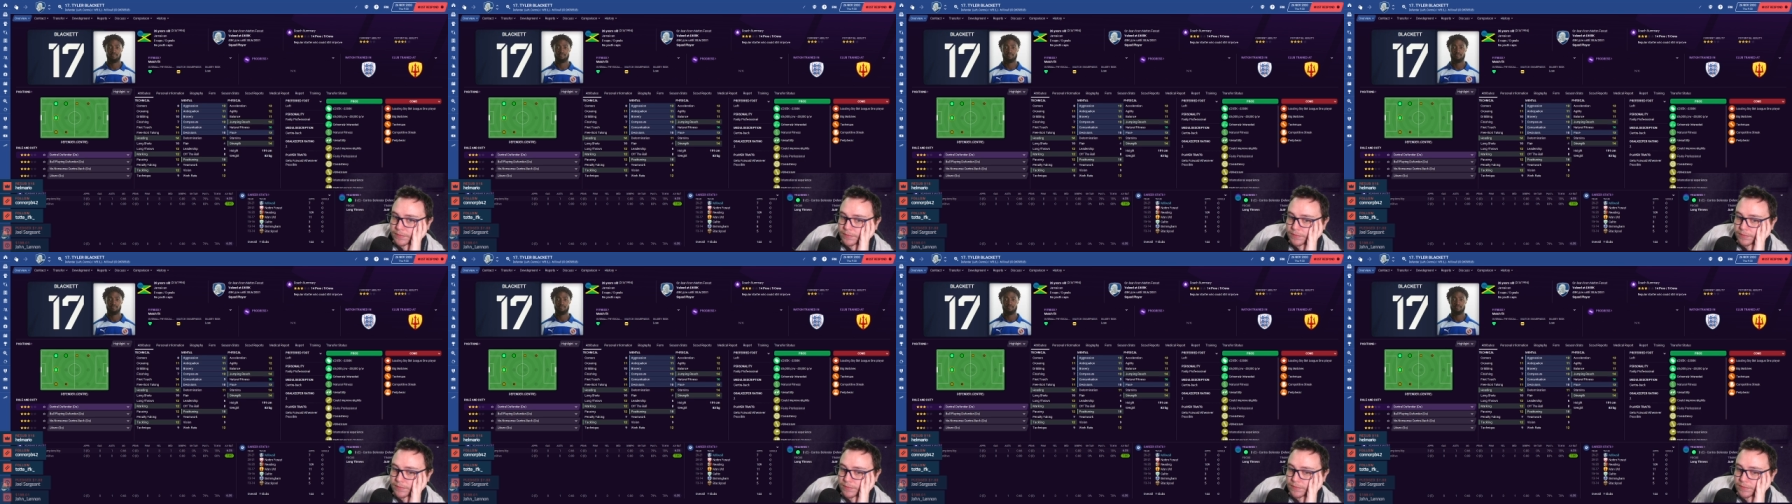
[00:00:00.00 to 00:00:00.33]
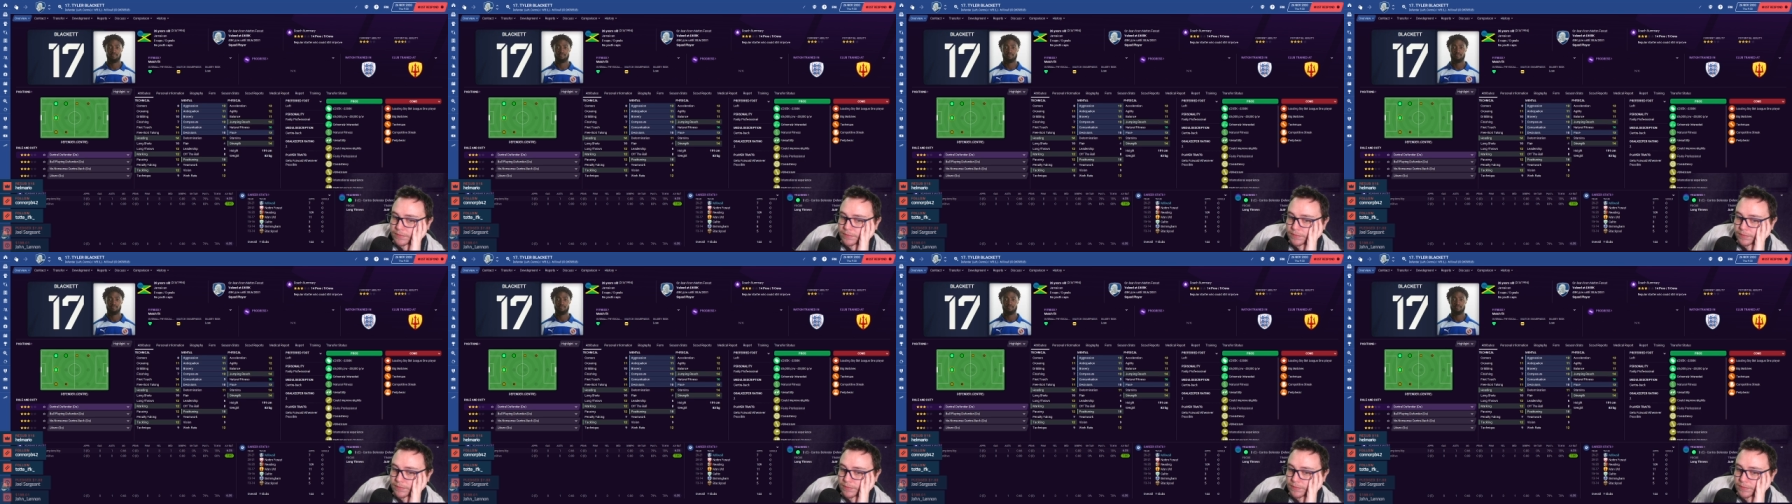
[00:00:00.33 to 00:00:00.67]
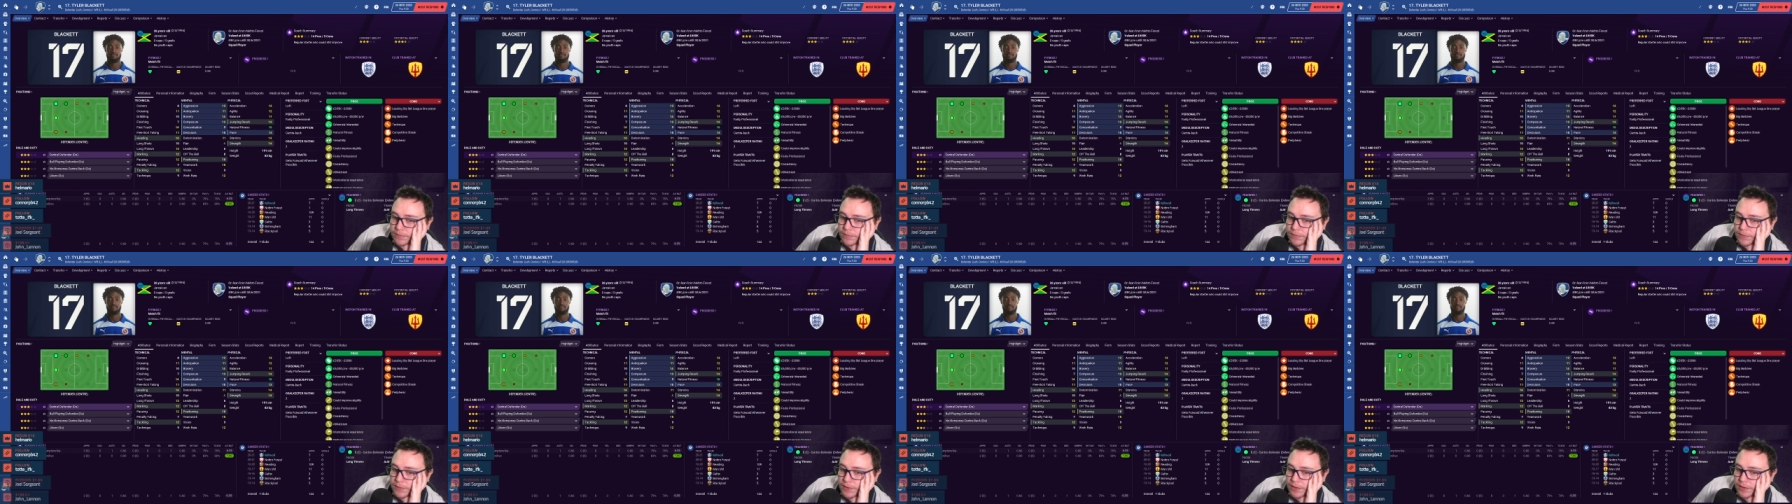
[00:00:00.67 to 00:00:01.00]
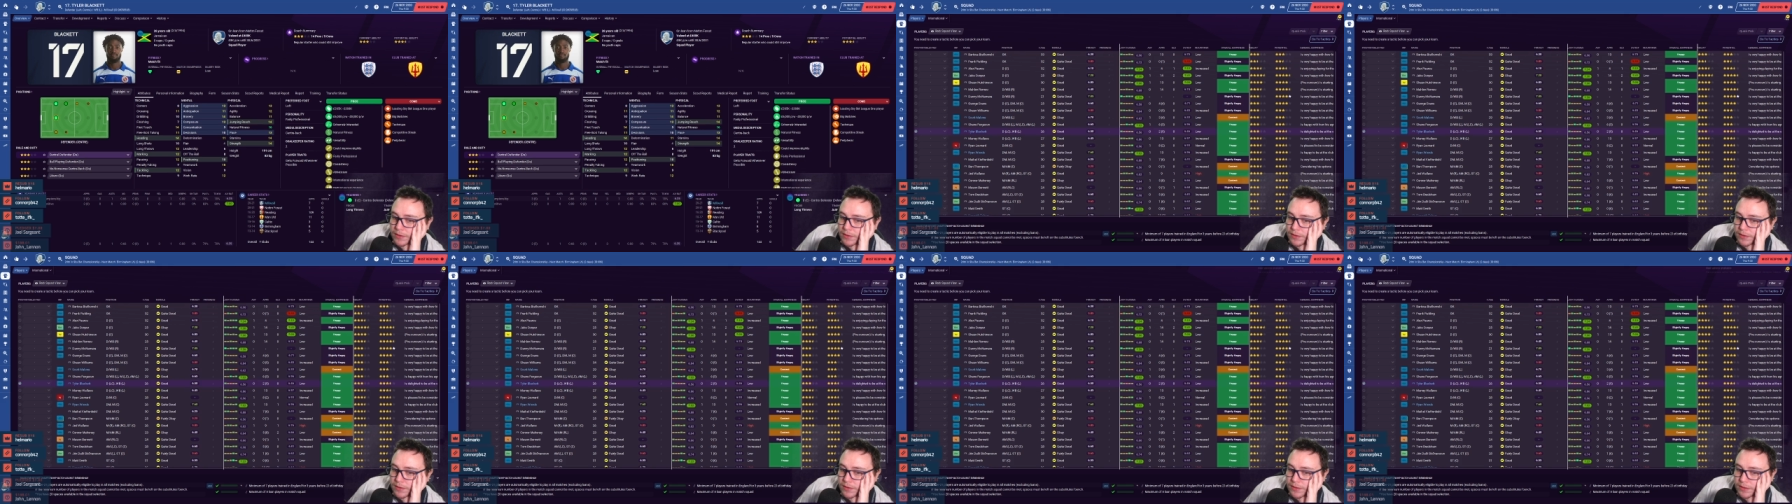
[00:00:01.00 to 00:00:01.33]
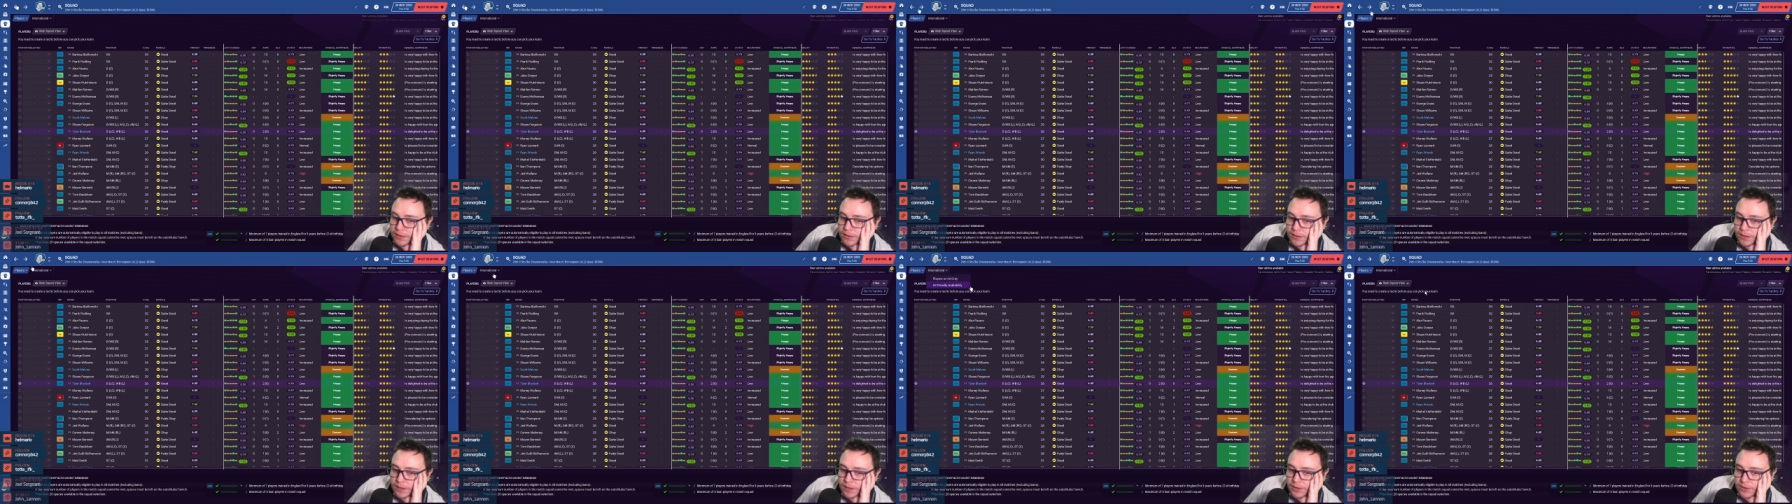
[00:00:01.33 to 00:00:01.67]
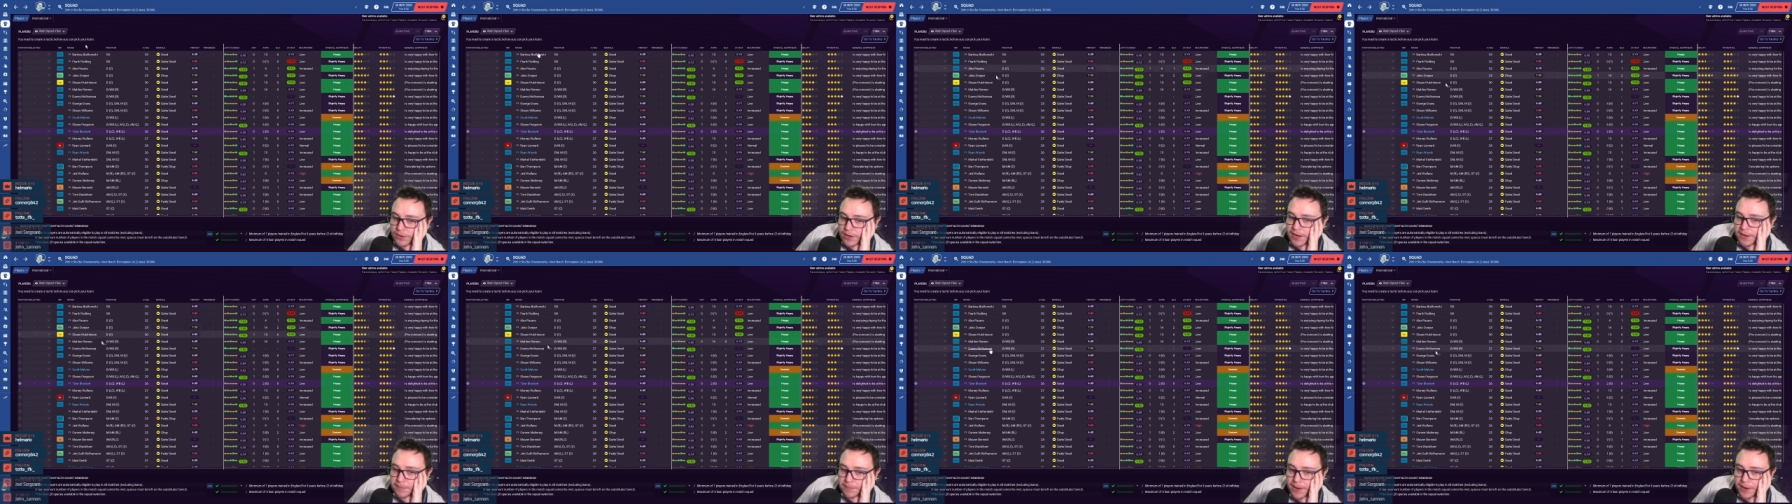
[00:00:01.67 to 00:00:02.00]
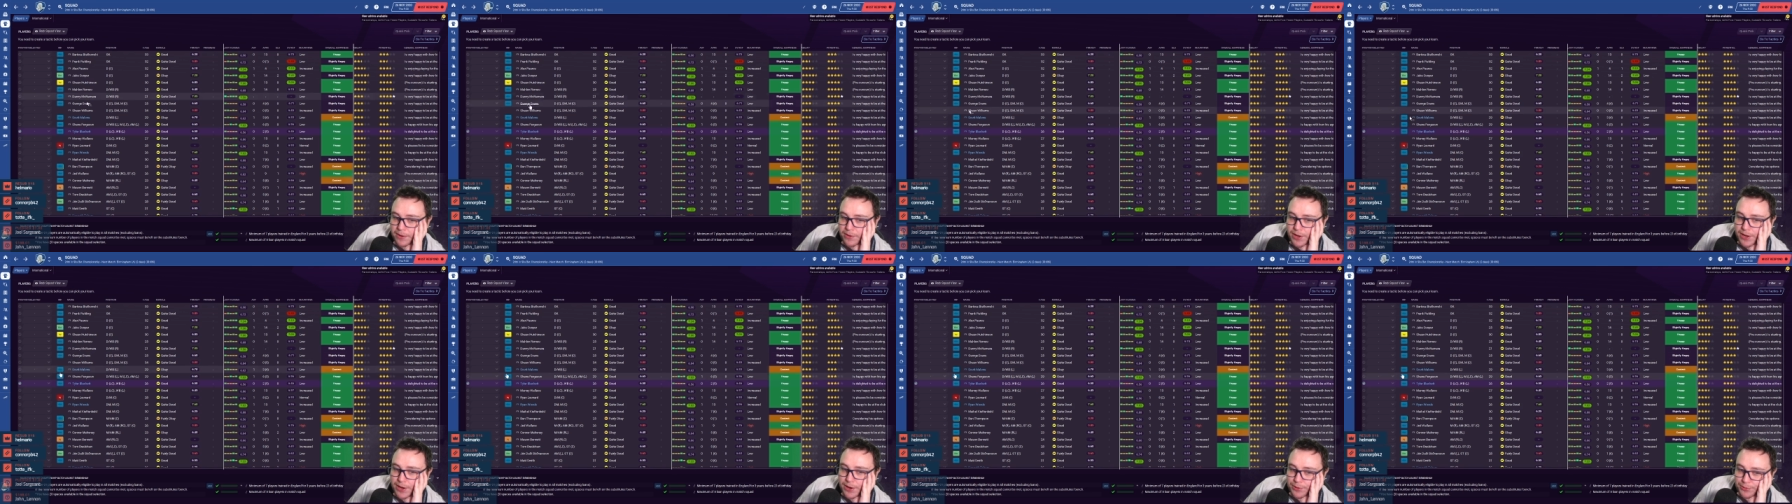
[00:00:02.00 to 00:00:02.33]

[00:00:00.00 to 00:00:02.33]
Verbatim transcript: Hmm. All right, Mario